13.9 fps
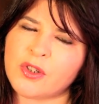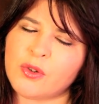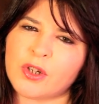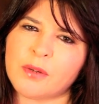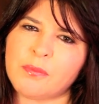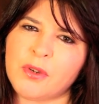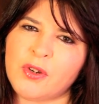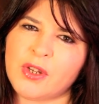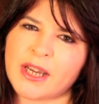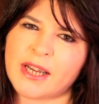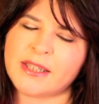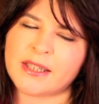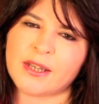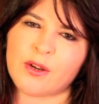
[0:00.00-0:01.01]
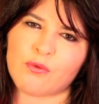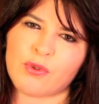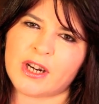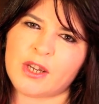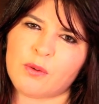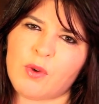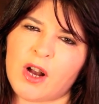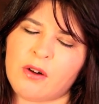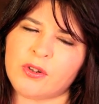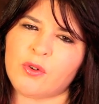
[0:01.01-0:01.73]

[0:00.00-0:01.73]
you're communicating really well.